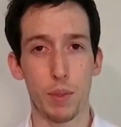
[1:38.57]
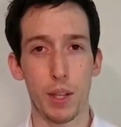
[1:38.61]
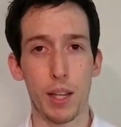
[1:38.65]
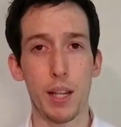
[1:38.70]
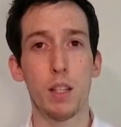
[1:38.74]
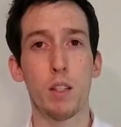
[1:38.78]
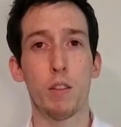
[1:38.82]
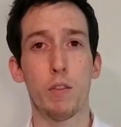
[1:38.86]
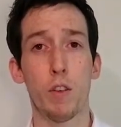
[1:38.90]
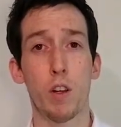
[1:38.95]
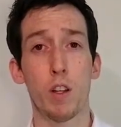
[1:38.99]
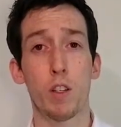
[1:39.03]
The
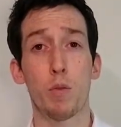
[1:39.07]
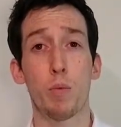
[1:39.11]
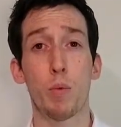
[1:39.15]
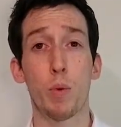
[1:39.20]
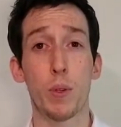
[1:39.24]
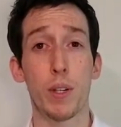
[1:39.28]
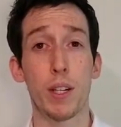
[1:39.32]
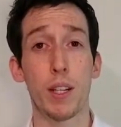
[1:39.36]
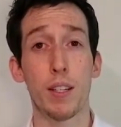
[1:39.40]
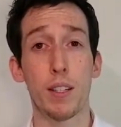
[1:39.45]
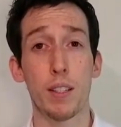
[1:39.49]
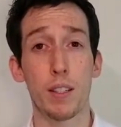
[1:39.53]

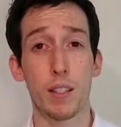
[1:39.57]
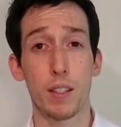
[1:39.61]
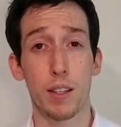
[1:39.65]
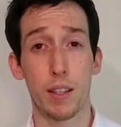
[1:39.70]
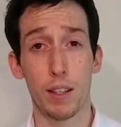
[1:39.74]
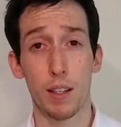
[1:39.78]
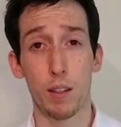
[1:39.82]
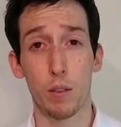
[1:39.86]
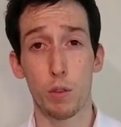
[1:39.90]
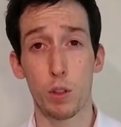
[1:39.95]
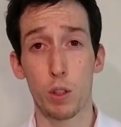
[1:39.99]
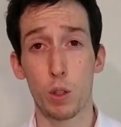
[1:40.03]
intervertebral discs are
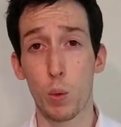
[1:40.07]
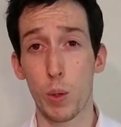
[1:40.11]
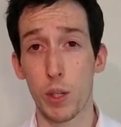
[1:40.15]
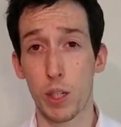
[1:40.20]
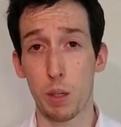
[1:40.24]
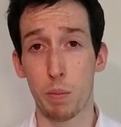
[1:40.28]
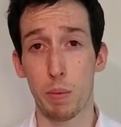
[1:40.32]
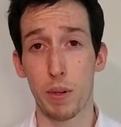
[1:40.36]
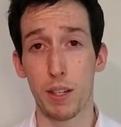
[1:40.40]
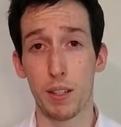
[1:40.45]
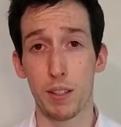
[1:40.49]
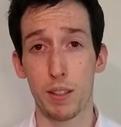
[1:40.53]
the little
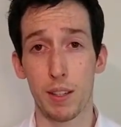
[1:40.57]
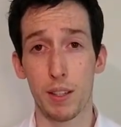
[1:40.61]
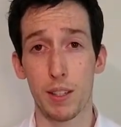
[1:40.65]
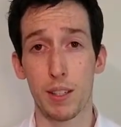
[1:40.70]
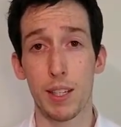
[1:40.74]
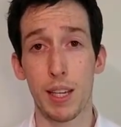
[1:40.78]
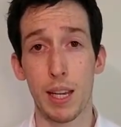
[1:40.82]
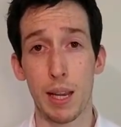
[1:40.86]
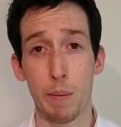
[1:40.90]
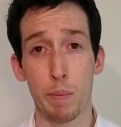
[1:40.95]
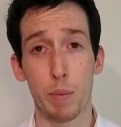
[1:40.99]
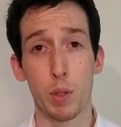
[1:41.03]
squidgy bits that
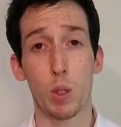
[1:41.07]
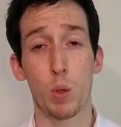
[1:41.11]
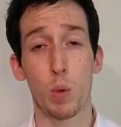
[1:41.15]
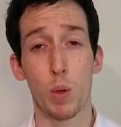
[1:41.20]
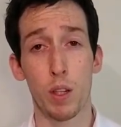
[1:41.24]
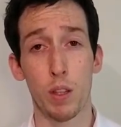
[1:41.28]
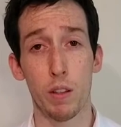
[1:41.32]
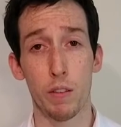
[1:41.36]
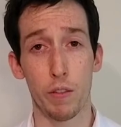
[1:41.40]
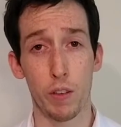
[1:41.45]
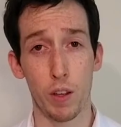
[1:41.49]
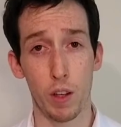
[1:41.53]
sit in
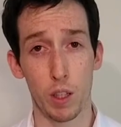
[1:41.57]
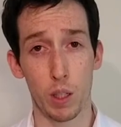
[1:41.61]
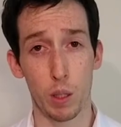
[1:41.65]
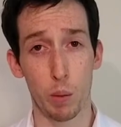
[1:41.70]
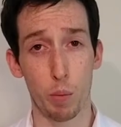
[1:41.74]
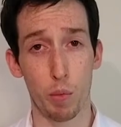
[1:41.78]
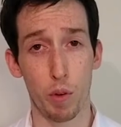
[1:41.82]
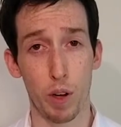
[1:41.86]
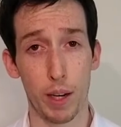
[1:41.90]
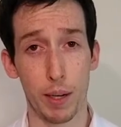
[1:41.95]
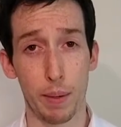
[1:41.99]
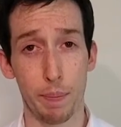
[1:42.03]
between the
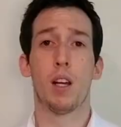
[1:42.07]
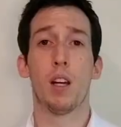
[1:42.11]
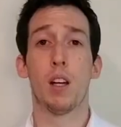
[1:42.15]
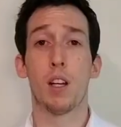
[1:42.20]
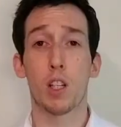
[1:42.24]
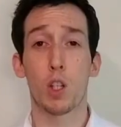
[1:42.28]
vertebrae.